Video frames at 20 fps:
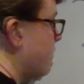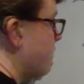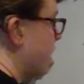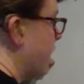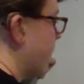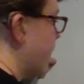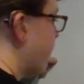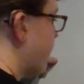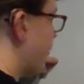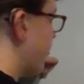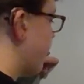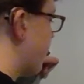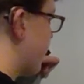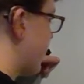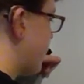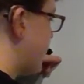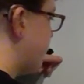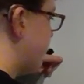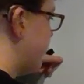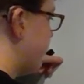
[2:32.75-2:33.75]
My fourth
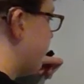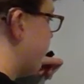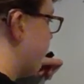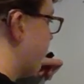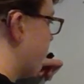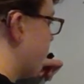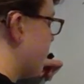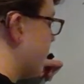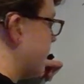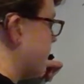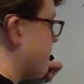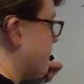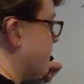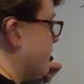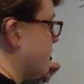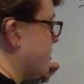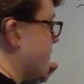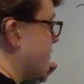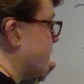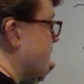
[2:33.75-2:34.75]
term would be 4 plus
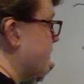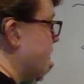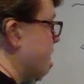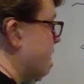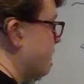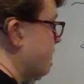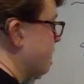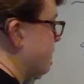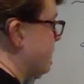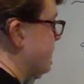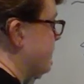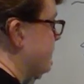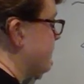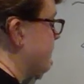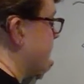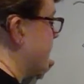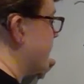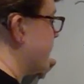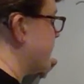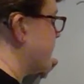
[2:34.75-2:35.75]
2, which
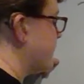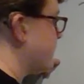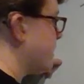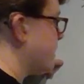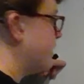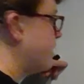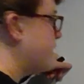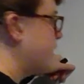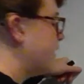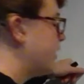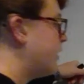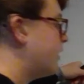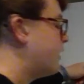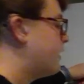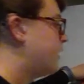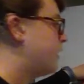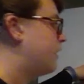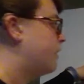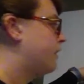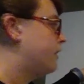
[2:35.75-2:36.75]
is 6.
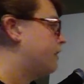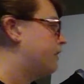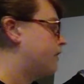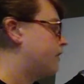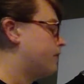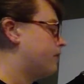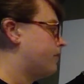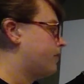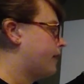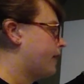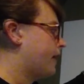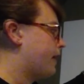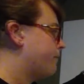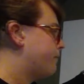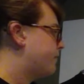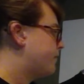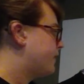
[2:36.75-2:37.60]
Okay.